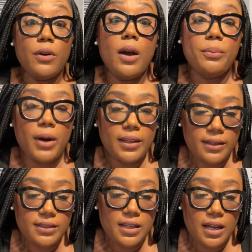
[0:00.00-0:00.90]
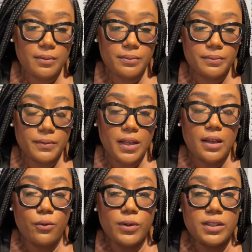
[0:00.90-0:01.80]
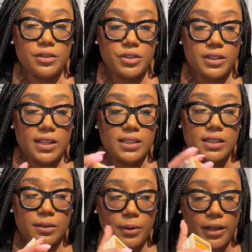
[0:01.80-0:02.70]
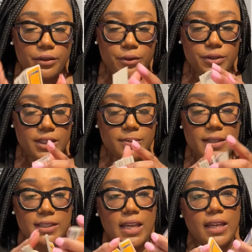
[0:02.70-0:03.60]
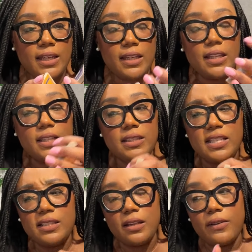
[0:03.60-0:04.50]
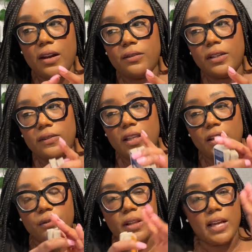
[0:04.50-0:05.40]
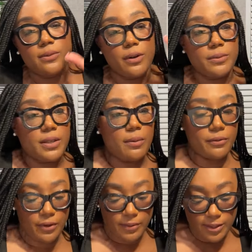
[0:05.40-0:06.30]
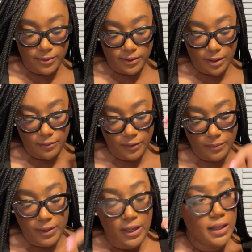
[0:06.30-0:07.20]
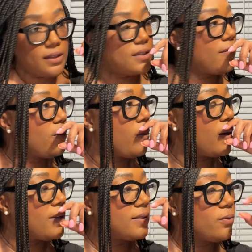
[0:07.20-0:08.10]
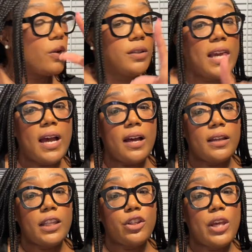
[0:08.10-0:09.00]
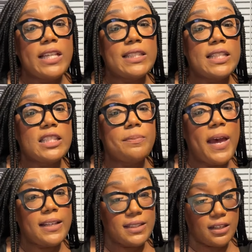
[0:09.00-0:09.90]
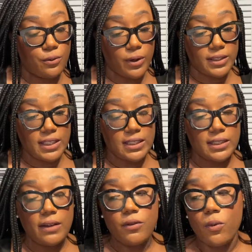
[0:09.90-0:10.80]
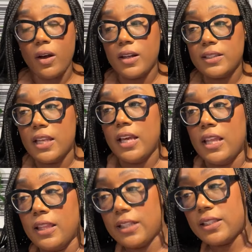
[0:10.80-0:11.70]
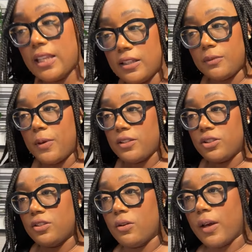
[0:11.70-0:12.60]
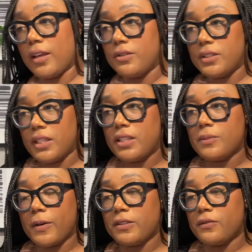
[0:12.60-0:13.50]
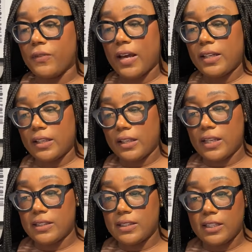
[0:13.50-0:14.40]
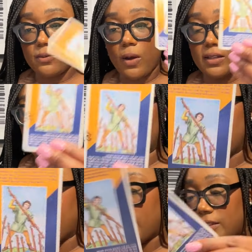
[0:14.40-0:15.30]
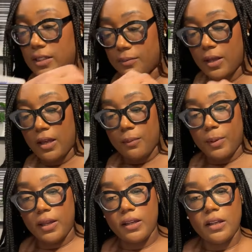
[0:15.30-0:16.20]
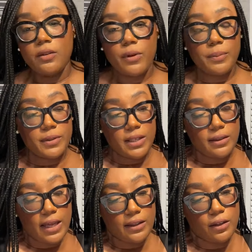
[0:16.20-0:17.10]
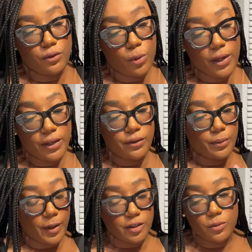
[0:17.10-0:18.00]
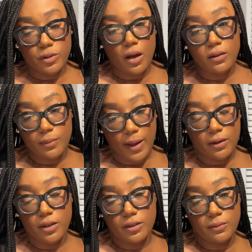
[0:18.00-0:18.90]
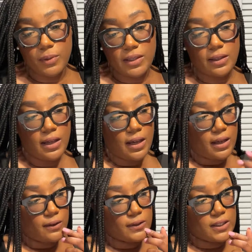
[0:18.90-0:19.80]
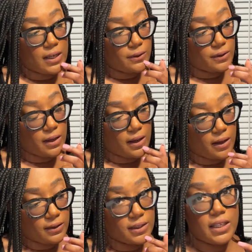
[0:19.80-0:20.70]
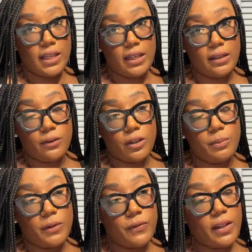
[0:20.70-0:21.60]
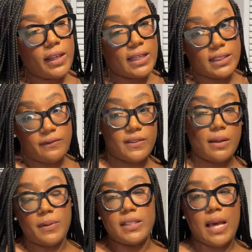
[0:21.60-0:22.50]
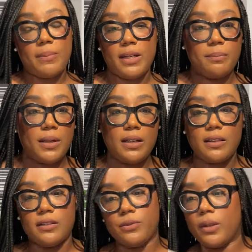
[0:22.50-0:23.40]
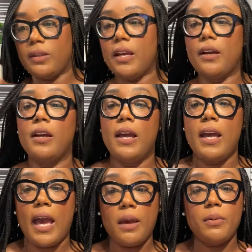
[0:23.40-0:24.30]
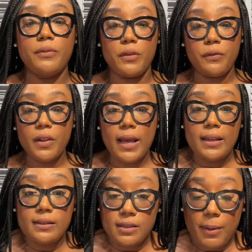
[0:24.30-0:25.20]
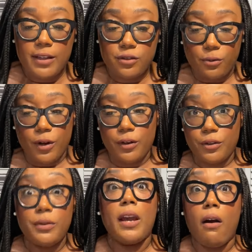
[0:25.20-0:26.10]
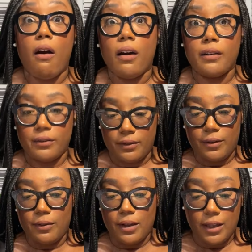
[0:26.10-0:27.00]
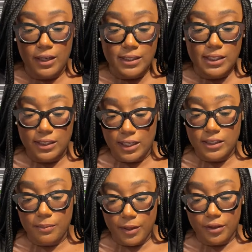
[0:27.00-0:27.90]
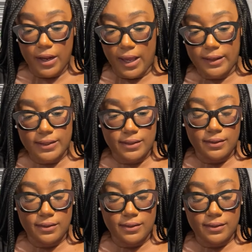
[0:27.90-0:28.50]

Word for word: upright this time what's interesting, this is a breakthrough, just me saying it, in the sense of I don't even think he realized where it was coming from. That's where it's coming from. The Seven of Wands, well, yeah, he suspected it was because the Seven of Wands, they say the depiction, okay, you see this person fighting against six wands coming up against him, but it could represent that the current, the person we're talking about could be uh, seeing, could be feeling as if something's happening, but nothing's really there. Abel, if you feel like somebody's doing work on you, they are. And it's it's a bitter X.